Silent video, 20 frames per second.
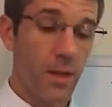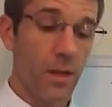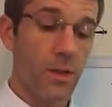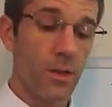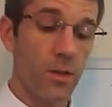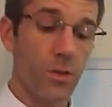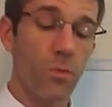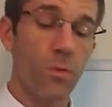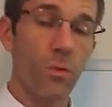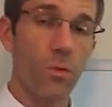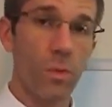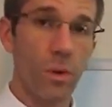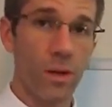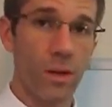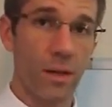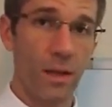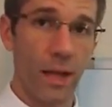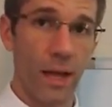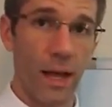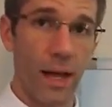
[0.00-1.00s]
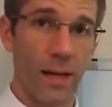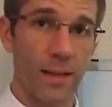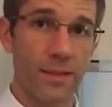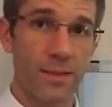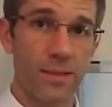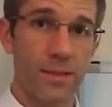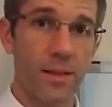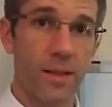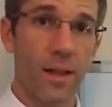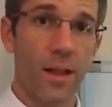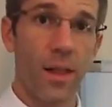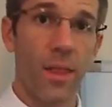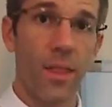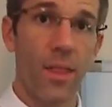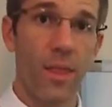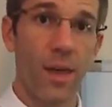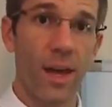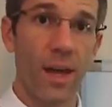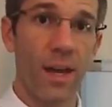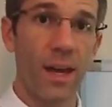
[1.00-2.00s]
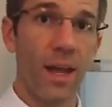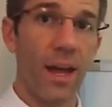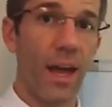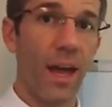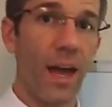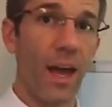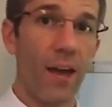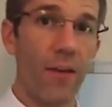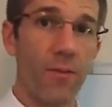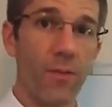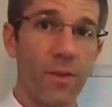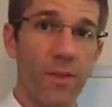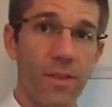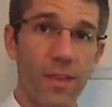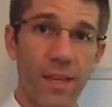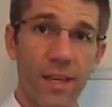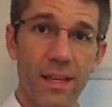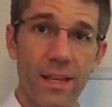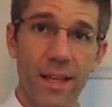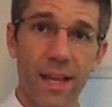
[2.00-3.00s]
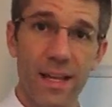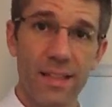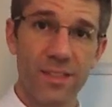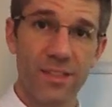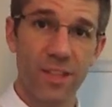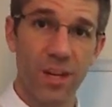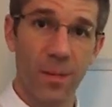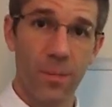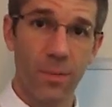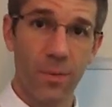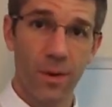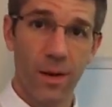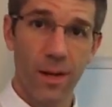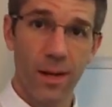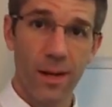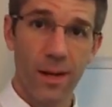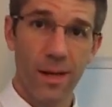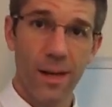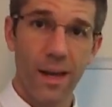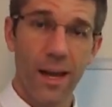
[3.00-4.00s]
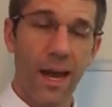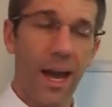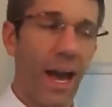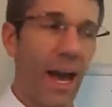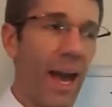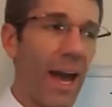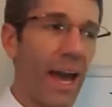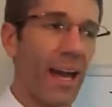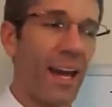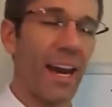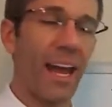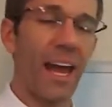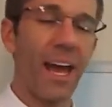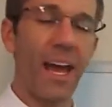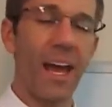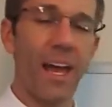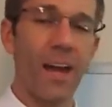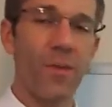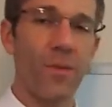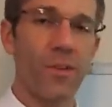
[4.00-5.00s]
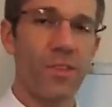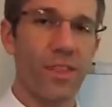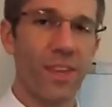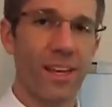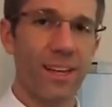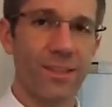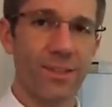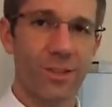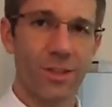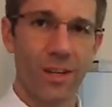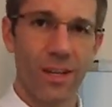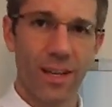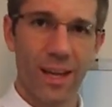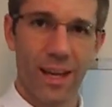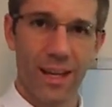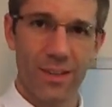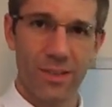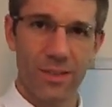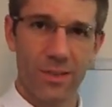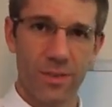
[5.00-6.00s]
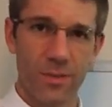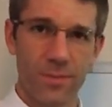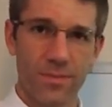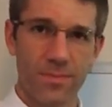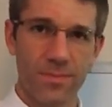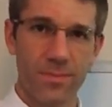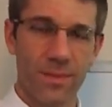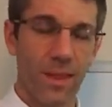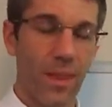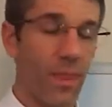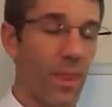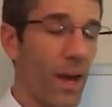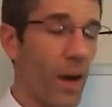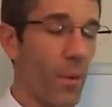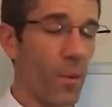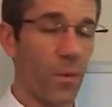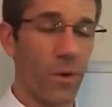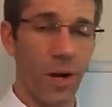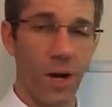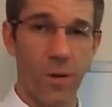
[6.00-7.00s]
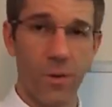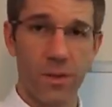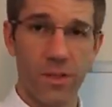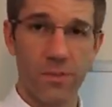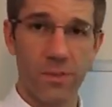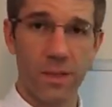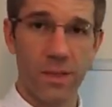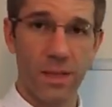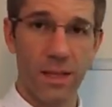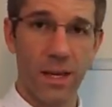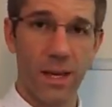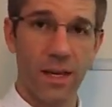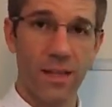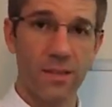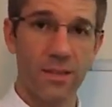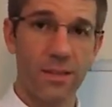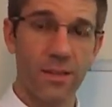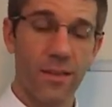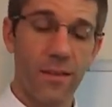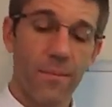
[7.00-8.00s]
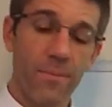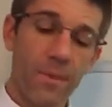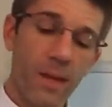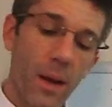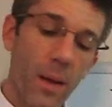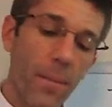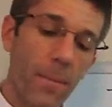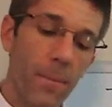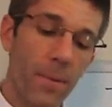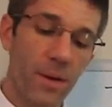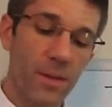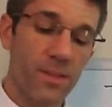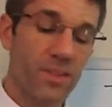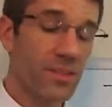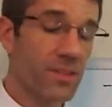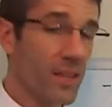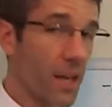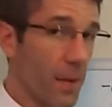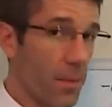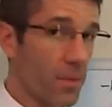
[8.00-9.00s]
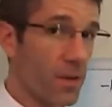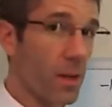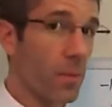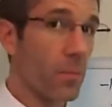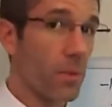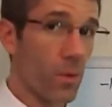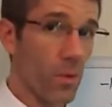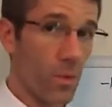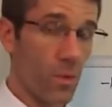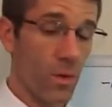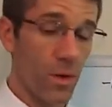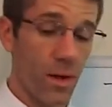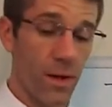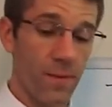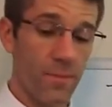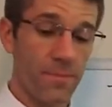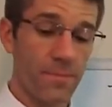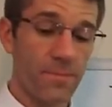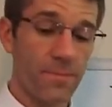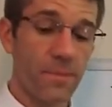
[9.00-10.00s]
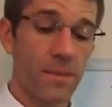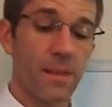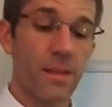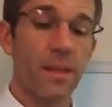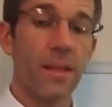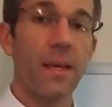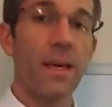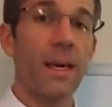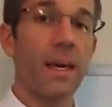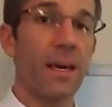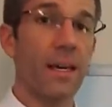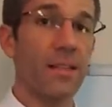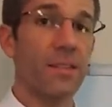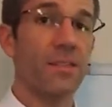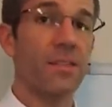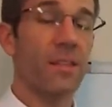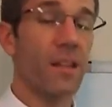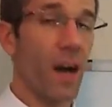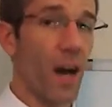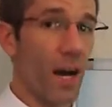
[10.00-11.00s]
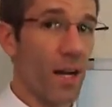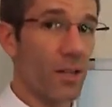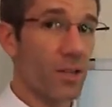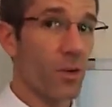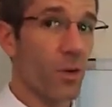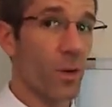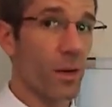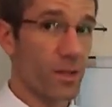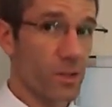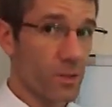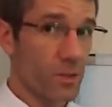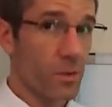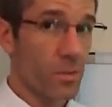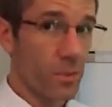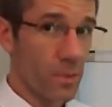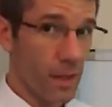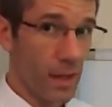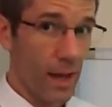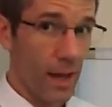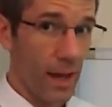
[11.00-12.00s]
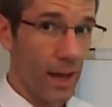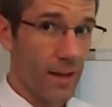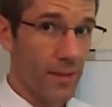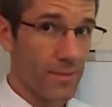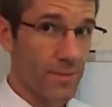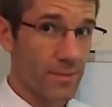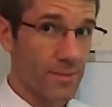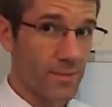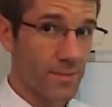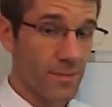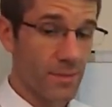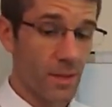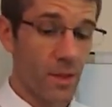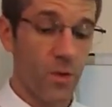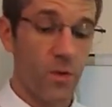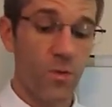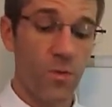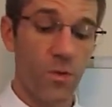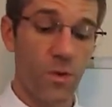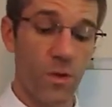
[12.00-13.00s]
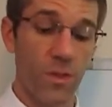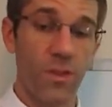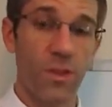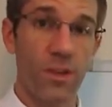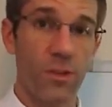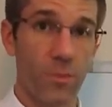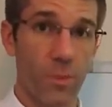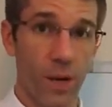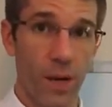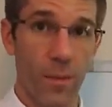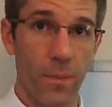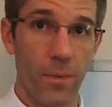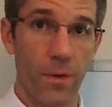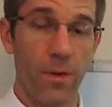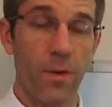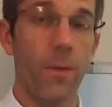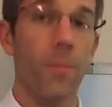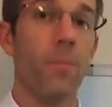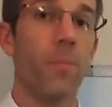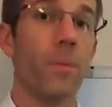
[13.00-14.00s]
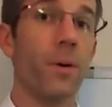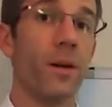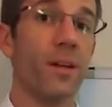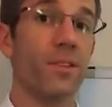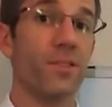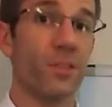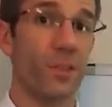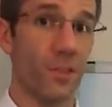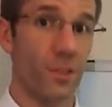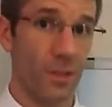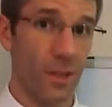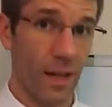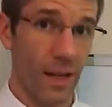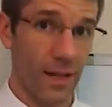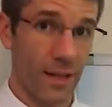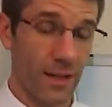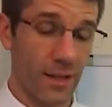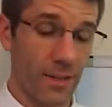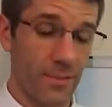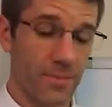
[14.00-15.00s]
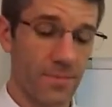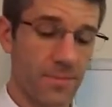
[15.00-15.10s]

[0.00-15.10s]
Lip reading: you will realize that everything lines up pretty and everything's going to cancel. That won't always be the case. But step number 1 is not going to apply for this paper, but it's a good idea.